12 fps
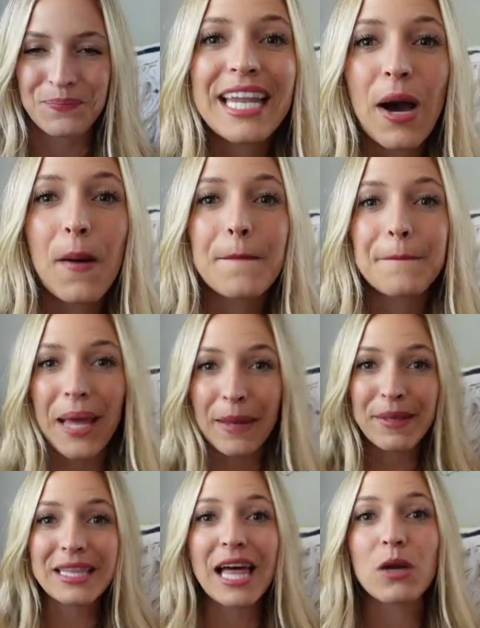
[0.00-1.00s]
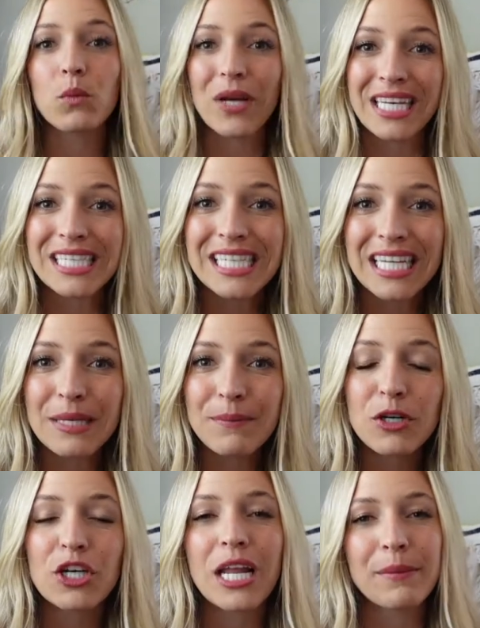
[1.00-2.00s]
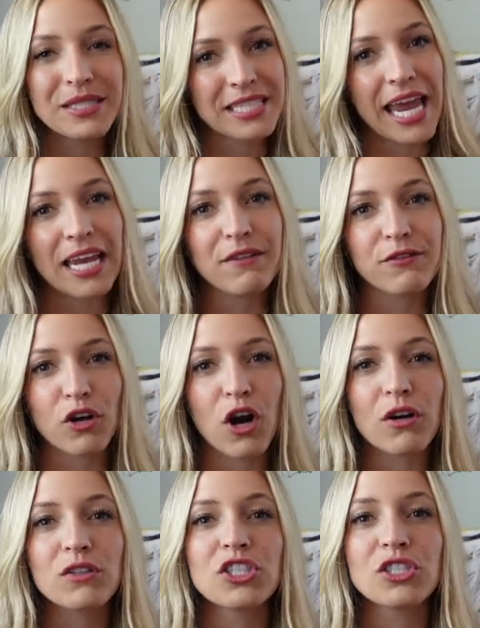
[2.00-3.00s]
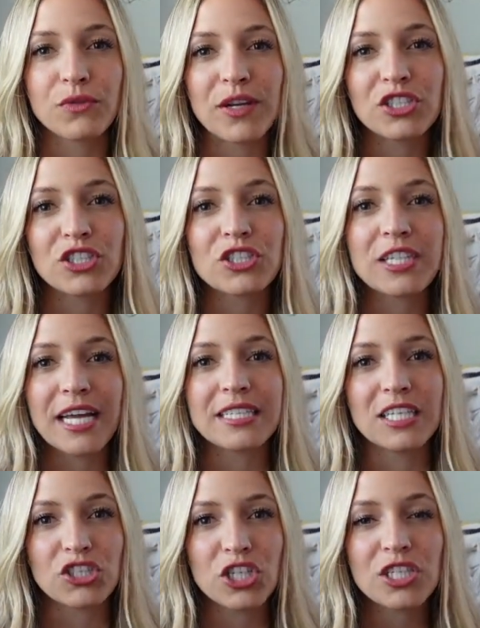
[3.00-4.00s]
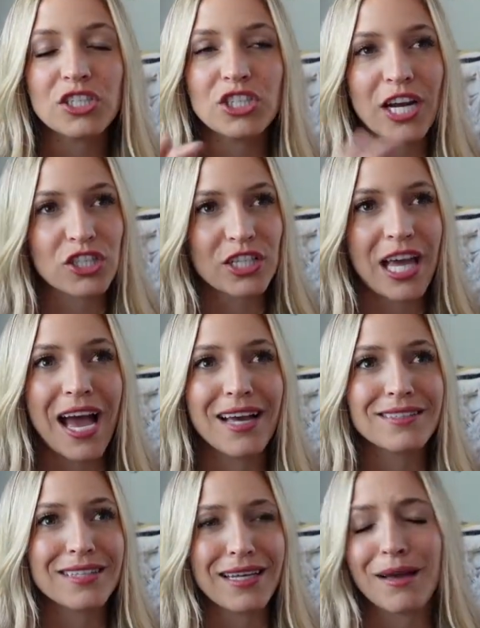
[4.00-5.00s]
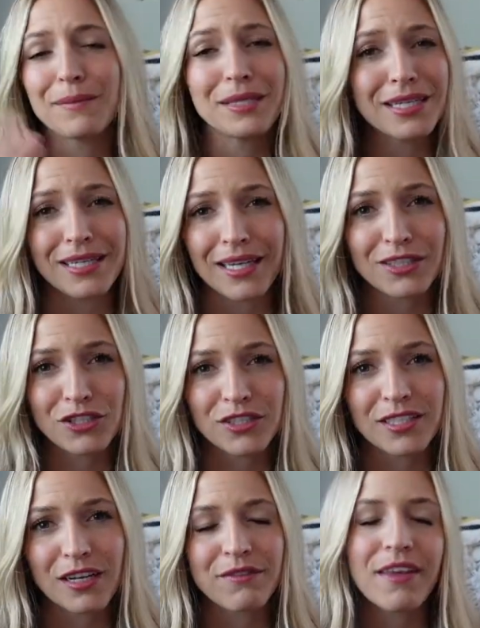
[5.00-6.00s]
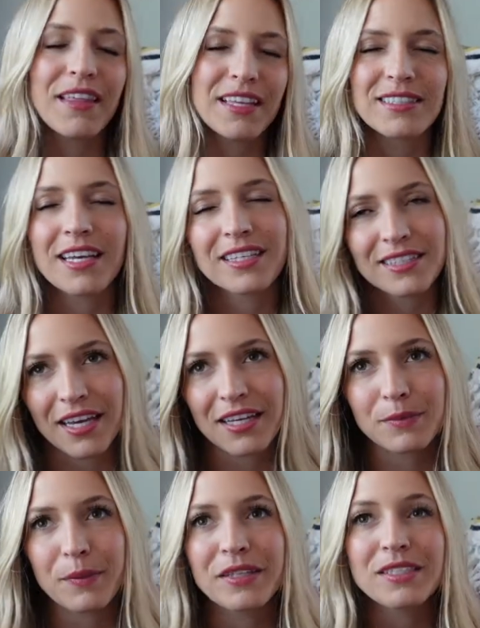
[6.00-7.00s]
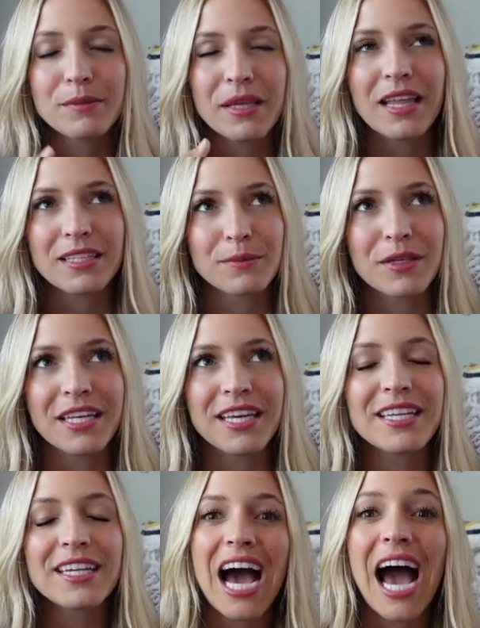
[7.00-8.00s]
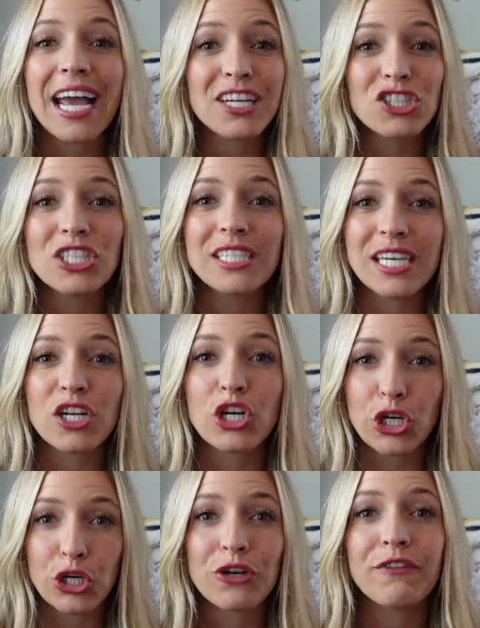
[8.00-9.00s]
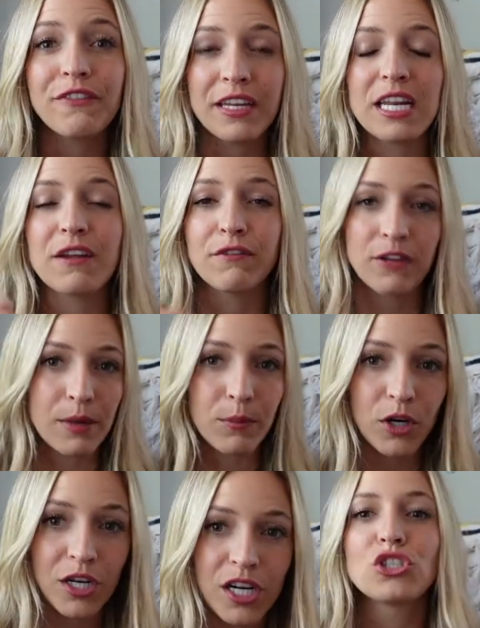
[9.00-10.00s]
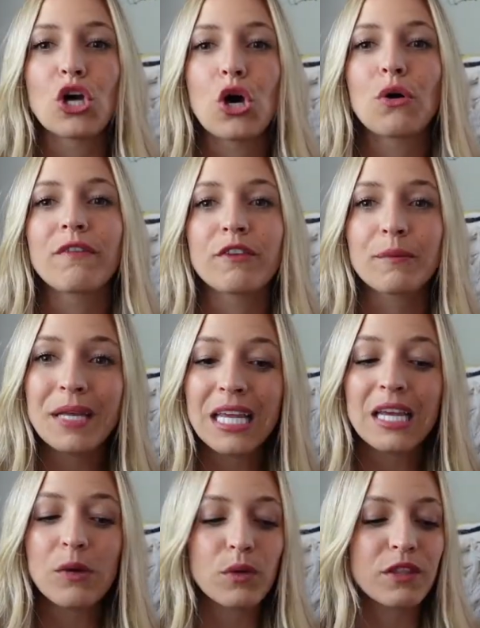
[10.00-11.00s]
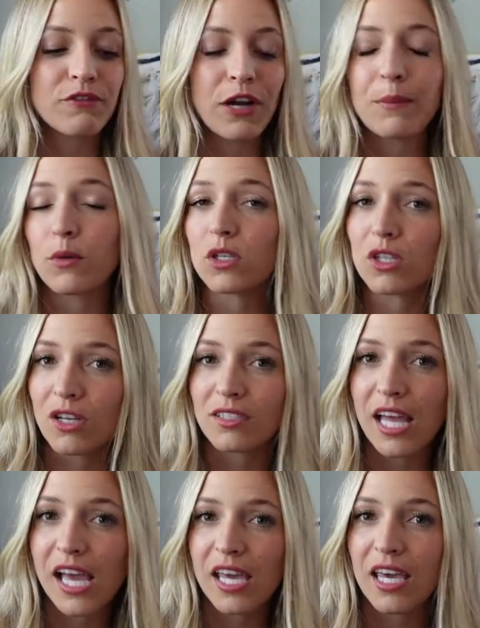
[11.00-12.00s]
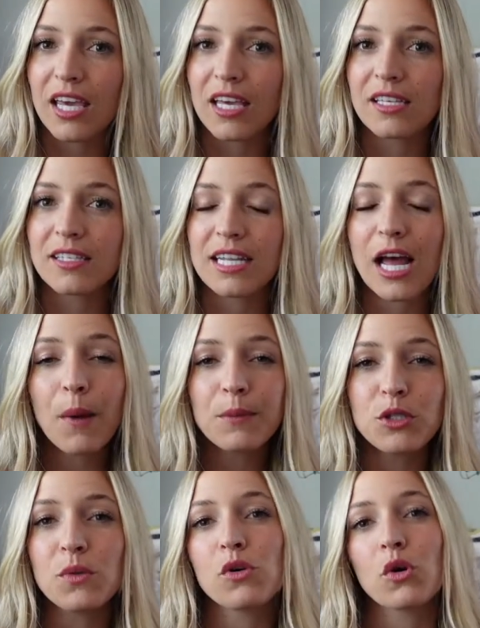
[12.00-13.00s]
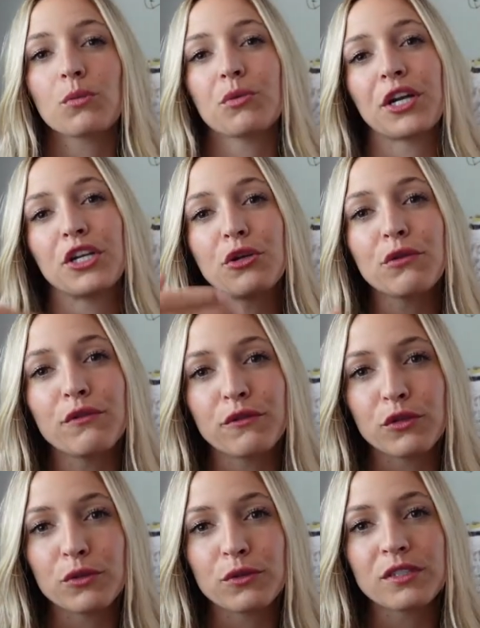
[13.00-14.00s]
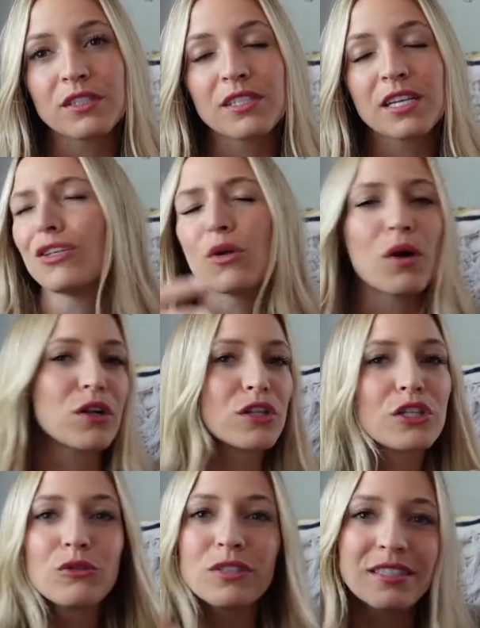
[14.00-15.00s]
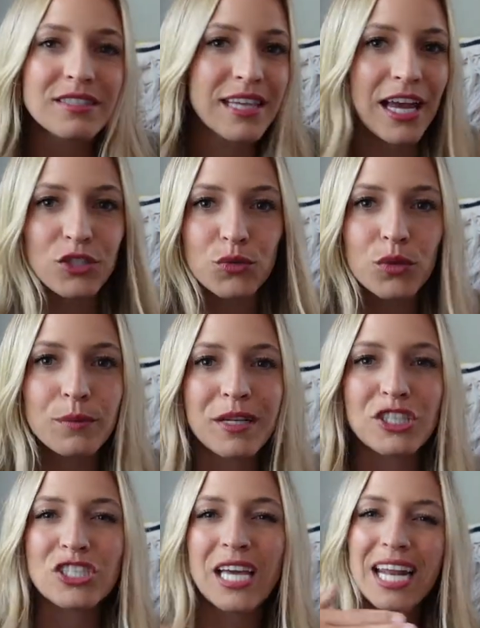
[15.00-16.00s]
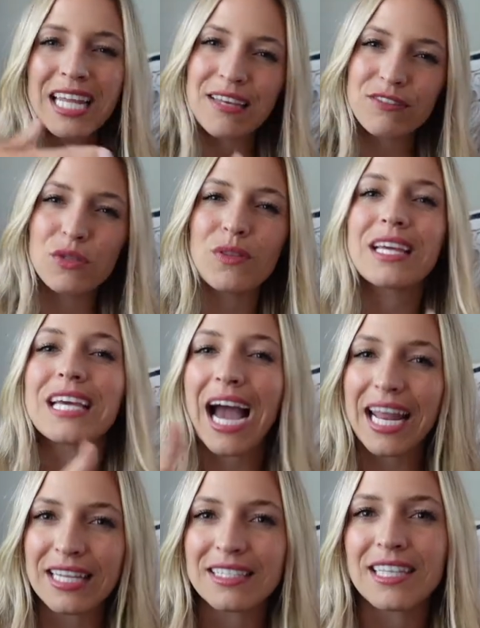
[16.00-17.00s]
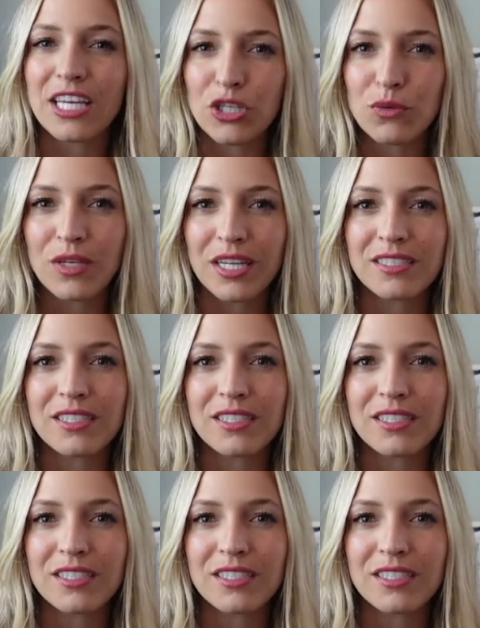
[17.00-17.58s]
Now, Baby Led Wean Team, her name is Katie Ferraro. She's a registered dietitian. She actually has like a million kids herself. I think it's like six, but to me, that's a million. I actually did her feeding framework. So for me, what the framework looks like is it helps you incorporate new foods, you know, on a loose schedule, but it just kind of gives you the guidance that you need